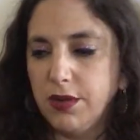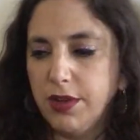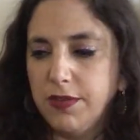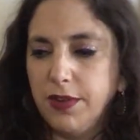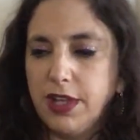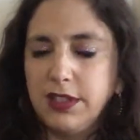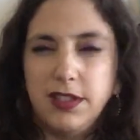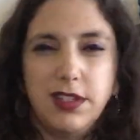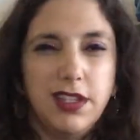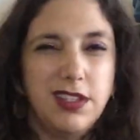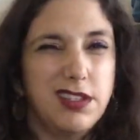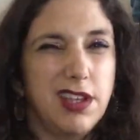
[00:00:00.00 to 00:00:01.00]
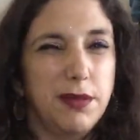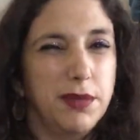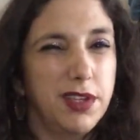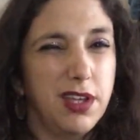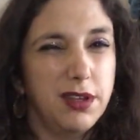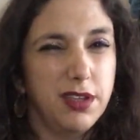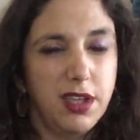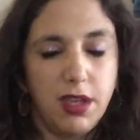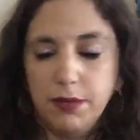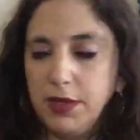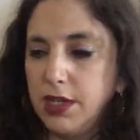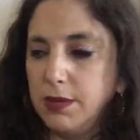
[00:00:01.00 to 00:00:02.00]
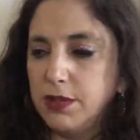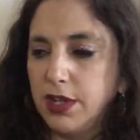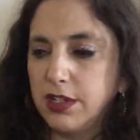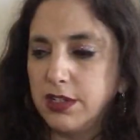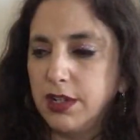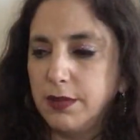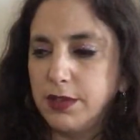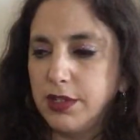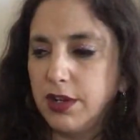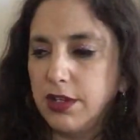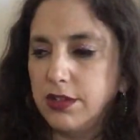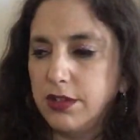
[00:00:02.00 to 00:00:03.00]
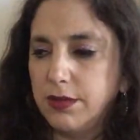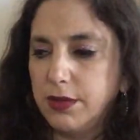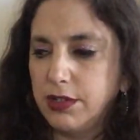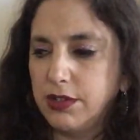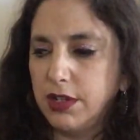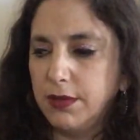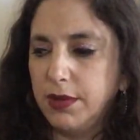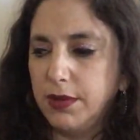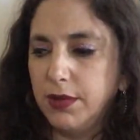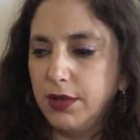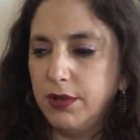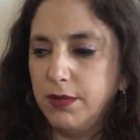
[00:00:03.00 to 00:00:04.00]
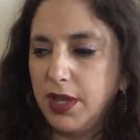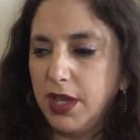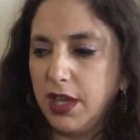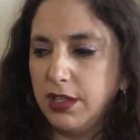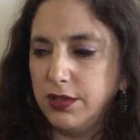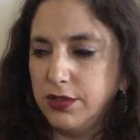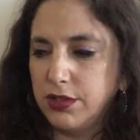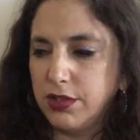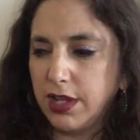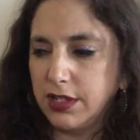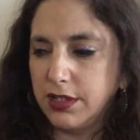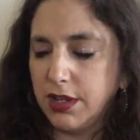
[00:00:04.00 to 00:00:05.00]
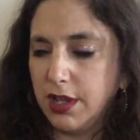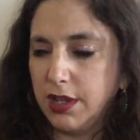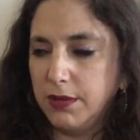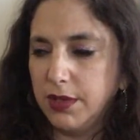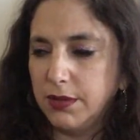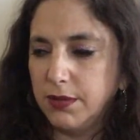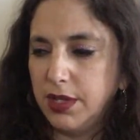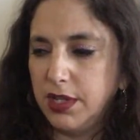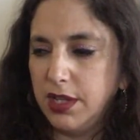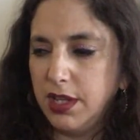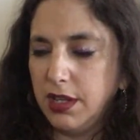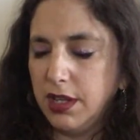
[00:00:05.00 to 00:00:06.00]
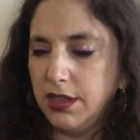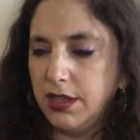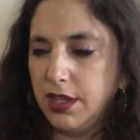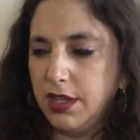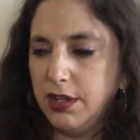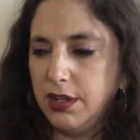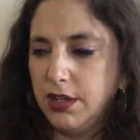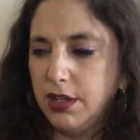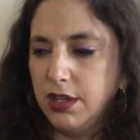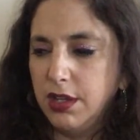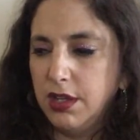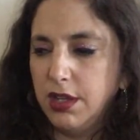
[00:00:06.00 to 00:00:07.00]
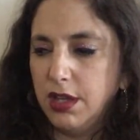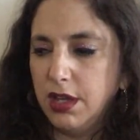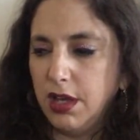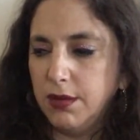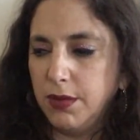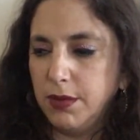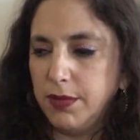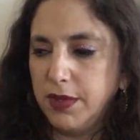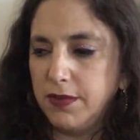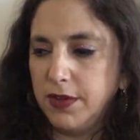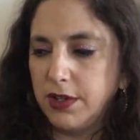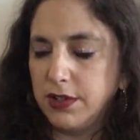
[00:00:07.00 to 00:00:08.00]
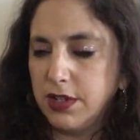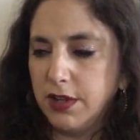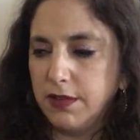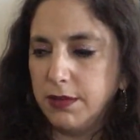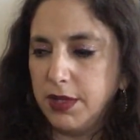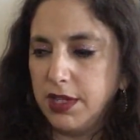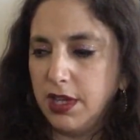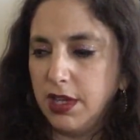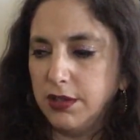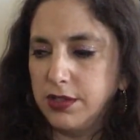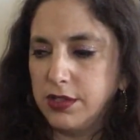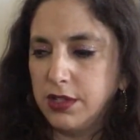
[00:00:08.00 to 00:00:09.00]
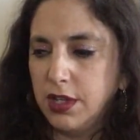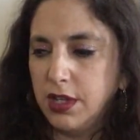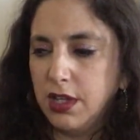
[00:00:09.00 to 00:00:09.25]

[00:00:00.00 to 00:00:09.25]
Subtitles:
Oh, I forgot to set the time to kind of help me keep track of time. Sorry, so I'm not trying to be rude, but I lose track of time while I'm reading, and then I won't be fair to everybody else.